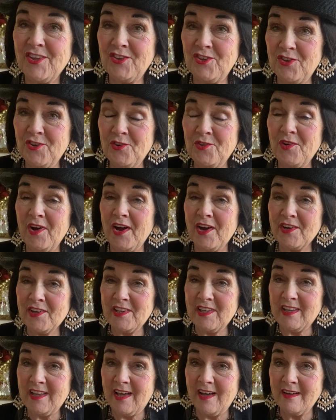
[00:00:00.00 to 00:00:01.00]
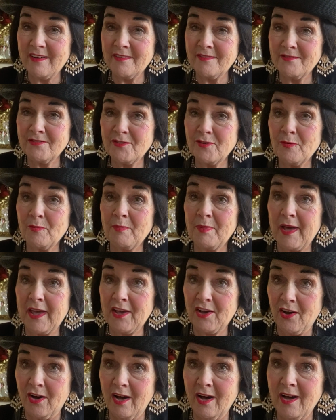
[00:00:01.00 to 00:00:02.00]
You are loved by
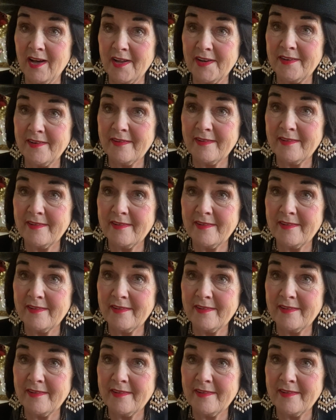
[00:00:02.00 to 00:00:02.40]
God.